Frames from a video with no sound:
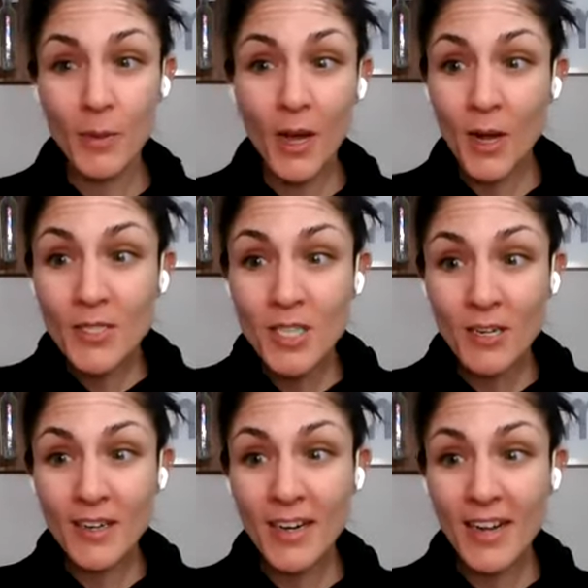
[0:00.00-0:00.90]
We all
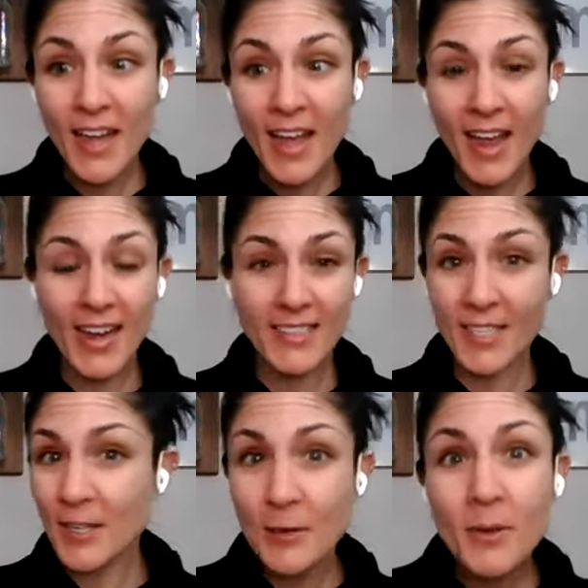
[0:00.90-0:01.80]
started as
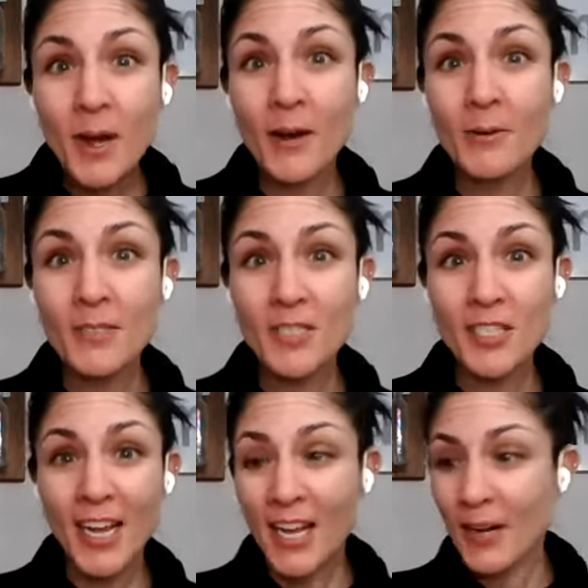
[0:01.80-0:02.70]
a new
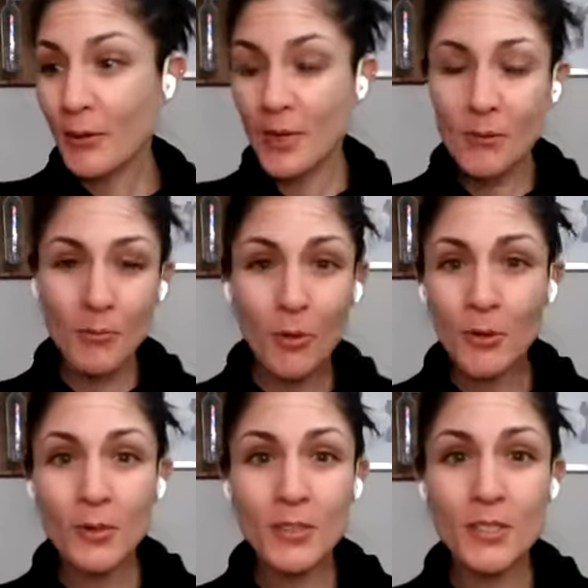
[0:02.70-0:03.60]
coach who
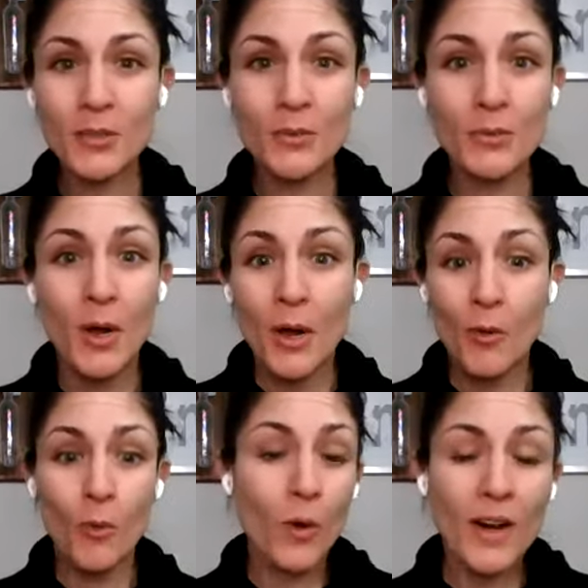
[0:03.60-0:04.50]
enrolled to
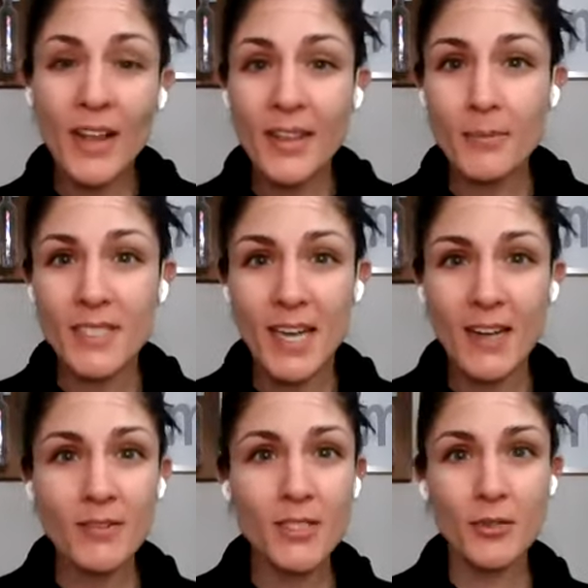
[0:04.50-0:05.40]
work on
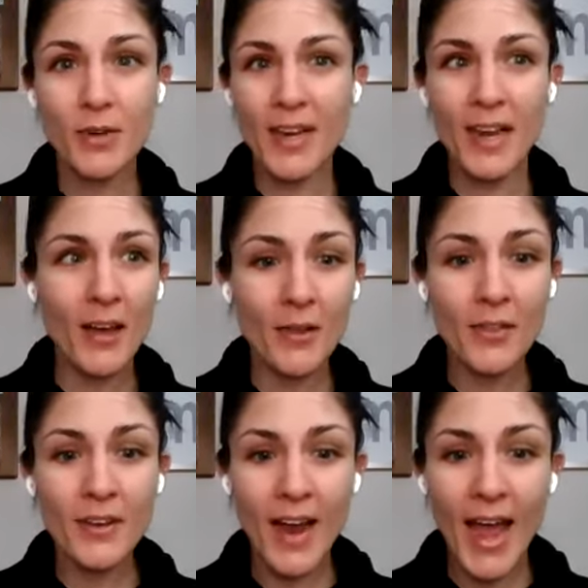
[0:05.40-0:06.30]
themselves, to create
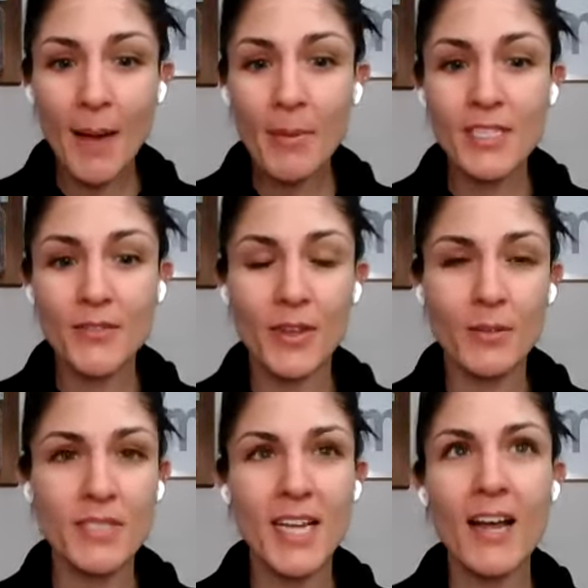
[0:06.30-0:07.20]
healthier habits for
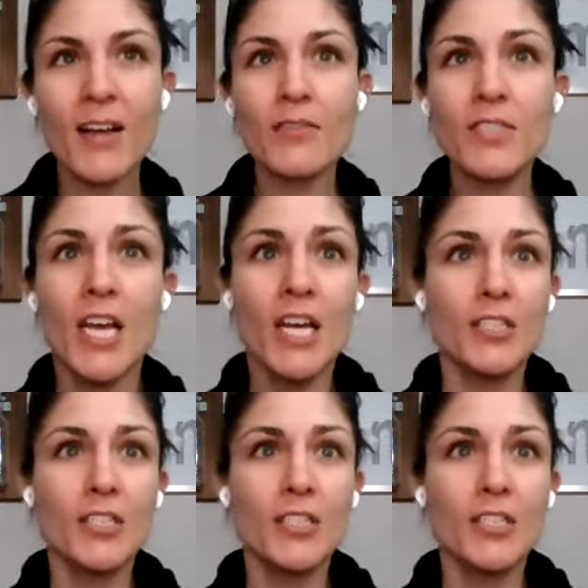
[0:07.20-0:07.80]
themselves,